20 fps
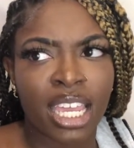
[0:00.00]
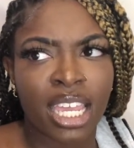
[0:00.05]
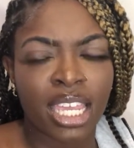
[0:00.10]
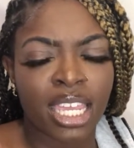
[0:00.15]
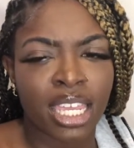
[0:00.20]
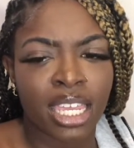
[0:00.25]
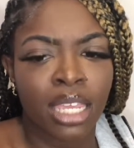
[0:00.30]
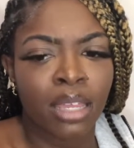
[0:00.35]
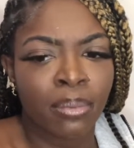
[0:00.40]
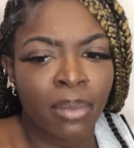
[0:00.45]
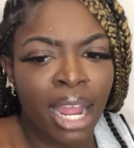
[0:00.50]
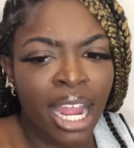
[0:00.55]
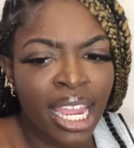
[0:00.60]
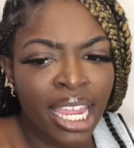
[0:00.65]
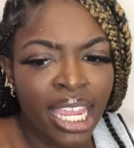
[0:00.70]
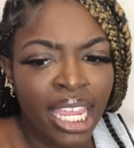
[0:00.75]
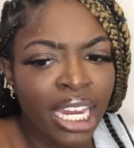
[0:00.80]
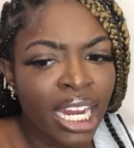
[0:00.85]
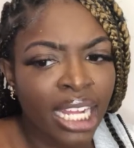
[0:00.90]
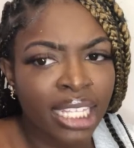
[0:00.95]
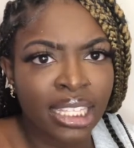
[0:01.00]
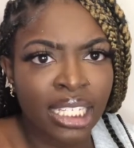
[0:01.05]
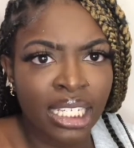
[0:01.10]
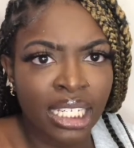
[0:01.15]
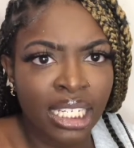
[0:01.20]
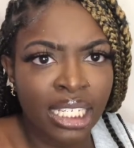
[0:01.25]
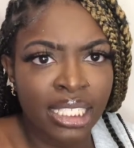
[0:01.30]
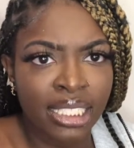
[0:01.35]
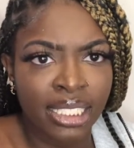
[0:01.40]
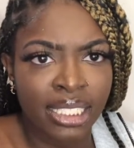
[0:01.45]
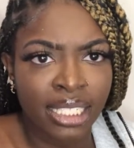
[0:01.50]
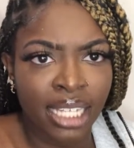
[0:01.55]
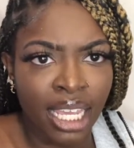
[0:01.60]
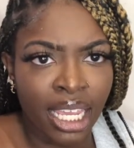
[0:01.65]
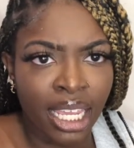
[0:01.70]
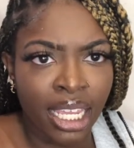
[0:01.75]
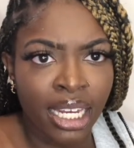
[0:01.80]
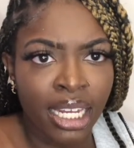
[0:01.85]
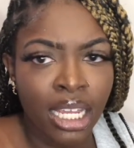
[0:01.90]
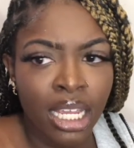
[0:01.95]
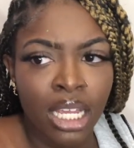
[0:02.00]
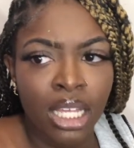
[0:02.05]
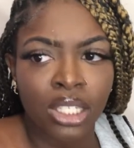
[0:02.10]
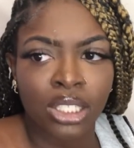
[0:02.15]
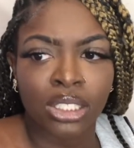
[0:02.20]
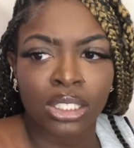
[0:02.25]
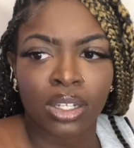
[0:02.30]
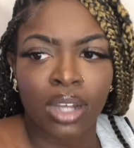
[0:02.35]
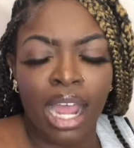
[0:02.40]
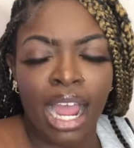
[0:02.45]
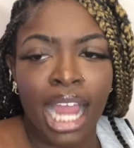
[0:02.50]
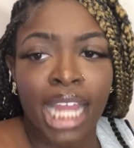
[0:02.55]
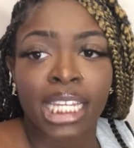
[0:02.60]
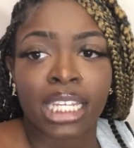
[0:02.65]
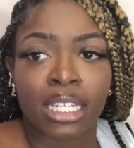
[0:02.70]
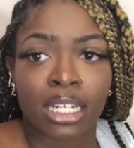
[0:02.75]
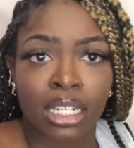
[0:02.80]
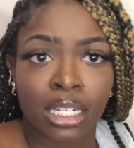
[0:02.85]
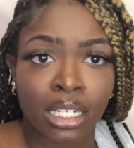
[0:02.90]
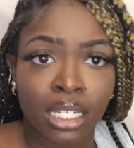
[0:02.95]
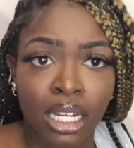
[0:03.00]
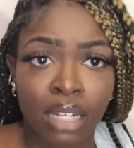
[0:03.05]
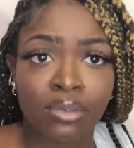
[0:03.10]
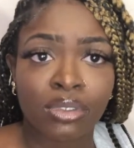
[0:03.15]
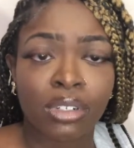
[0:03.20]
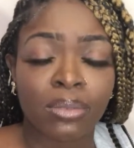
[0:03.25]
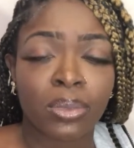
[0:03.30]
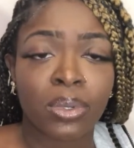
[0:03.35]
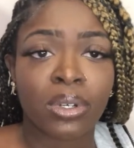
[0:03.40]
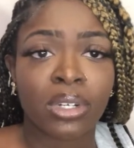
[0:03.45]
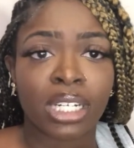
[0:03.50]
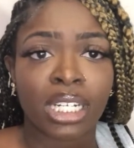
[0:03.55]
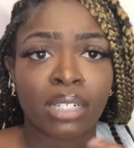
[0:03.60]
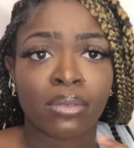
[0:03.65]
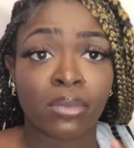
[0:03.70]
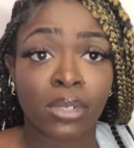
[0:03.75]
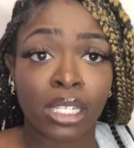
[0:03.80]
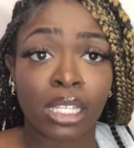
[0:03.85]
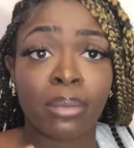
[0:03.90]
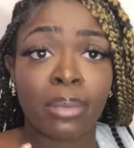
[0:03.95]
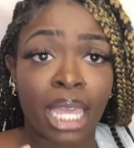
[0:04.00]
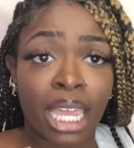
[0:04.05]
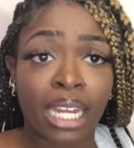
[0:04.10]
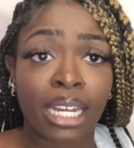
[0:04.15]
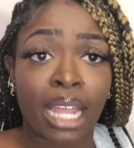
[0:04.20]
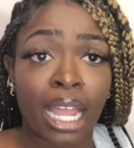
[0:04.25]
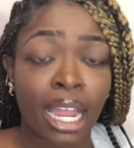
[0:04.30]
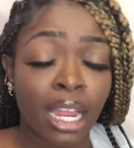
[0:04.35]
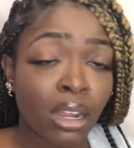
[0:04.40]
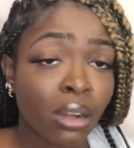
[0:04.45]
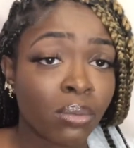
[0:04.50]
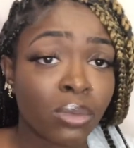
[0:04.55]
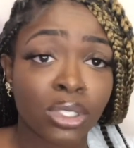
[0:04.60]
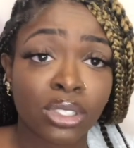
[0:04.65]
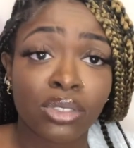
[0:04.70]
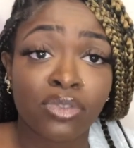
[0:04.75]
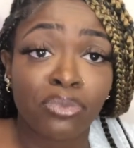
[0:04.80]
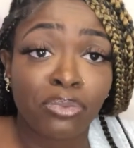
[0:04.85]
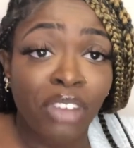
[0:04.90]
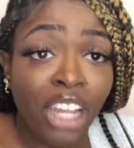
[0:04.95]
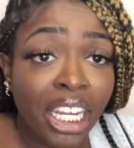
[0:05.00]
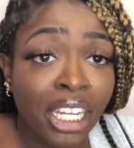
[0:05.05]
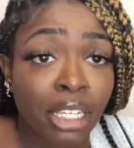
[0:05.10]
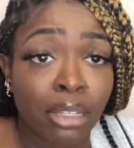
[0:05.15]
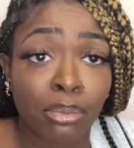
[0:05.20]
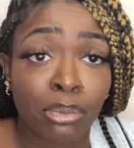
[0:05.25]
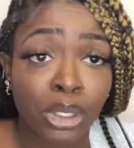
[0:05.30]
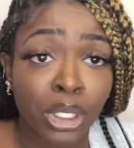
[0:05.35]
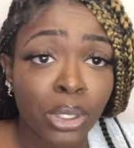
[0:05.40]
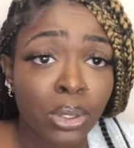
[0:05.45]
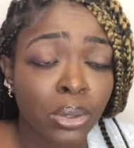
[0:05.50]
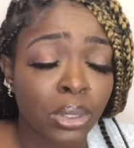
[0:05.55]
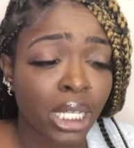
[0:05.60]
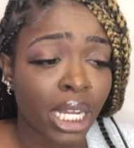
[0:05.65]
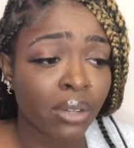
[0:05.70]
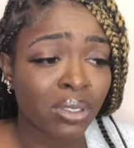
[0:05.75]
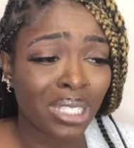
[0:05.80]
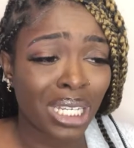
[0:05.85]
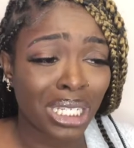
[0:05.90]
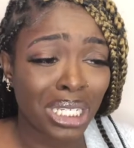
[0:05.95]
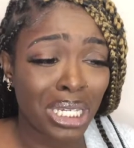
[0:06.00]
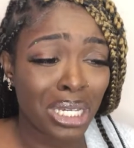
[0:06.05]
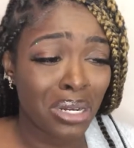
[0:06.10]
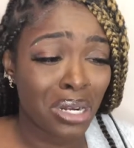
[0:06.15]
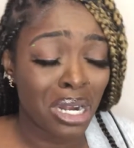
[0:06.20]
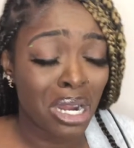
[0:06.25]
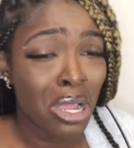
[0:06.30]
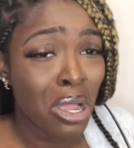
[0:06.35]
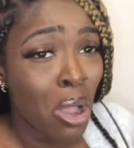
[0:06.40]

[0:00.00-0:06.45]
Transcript: in my head, I think he's dead. So I get uncomfortable and really bad. I almost puked. I was like, Kiera.